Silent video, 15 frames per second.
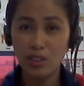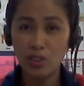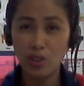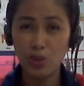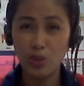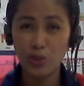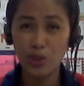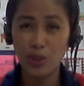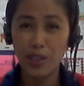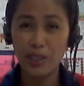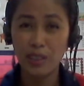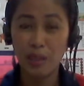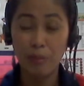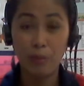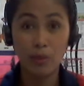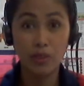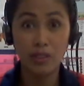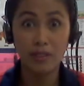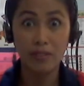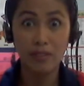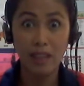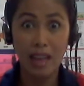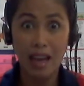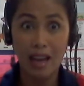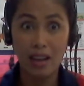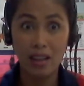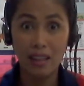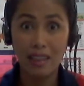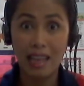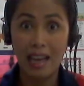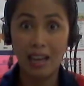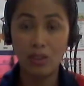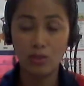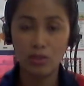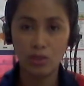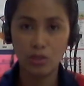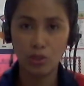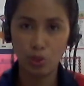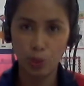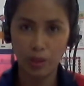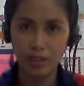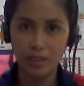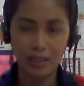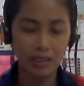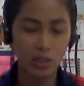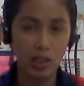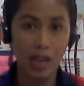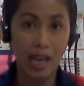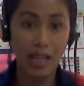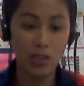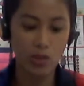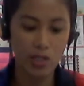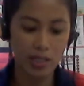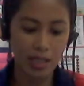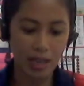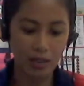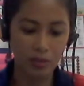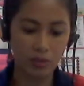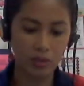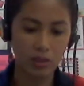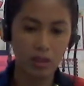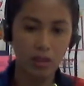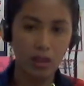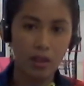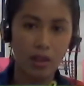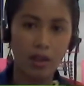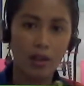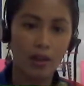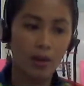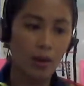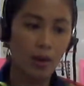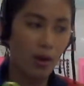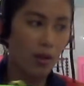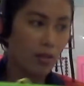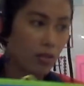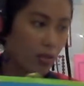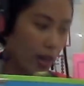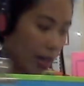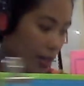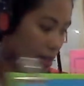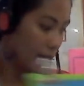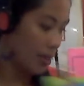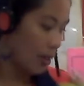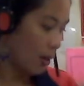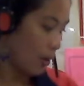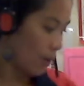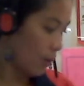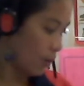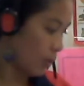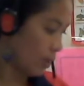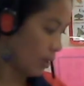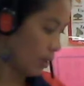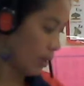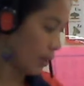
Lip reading: So those are examples of loud noises or loud sound. All right, so